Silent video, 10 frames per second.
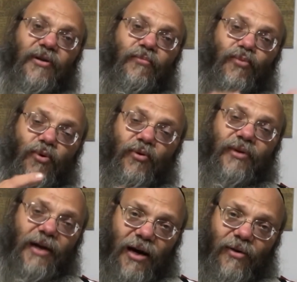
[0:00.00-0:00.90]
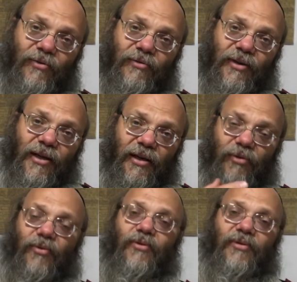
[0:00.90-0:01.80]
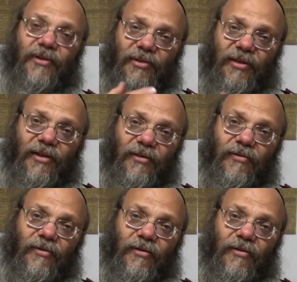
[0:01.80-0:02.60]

that broke down, the kilkul, the sin,